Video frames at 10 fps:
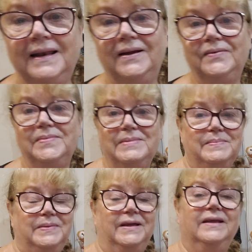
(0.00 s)
Now
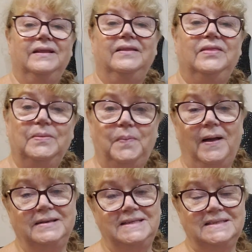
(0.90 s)
remember, the
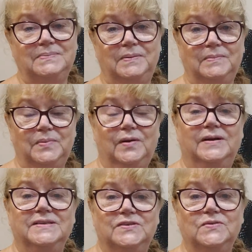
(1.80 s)
participant
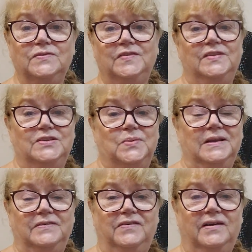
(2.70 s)
prize draw for the
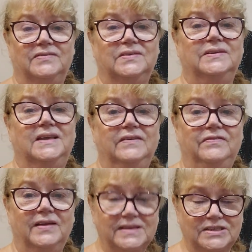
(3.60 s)
$25
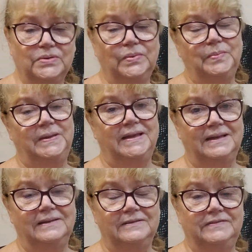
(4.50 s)
gift voucher will be in a
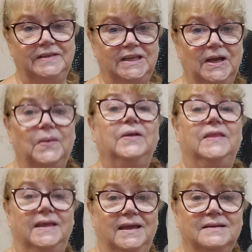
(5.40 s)
little video at
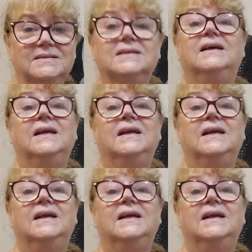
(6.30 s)
the end.